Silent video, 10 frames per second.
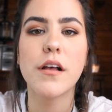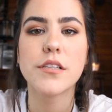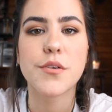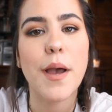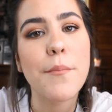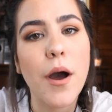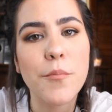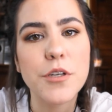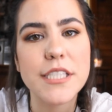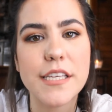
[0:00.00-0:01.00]
So my
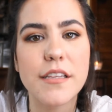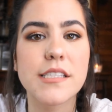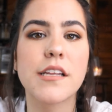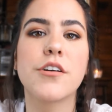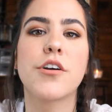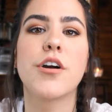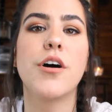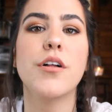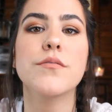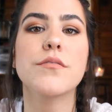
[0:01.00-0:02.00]
mom would see this little
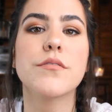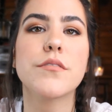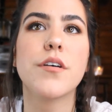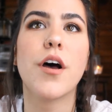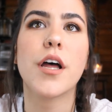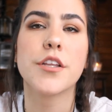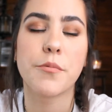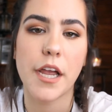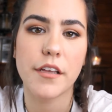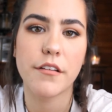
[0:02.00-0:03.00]
girl on the
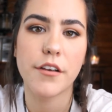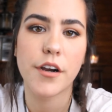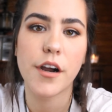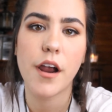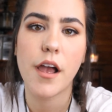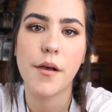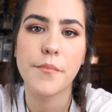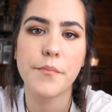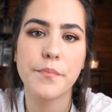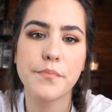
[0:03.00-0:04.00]
regular
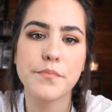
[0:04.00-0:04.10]
um,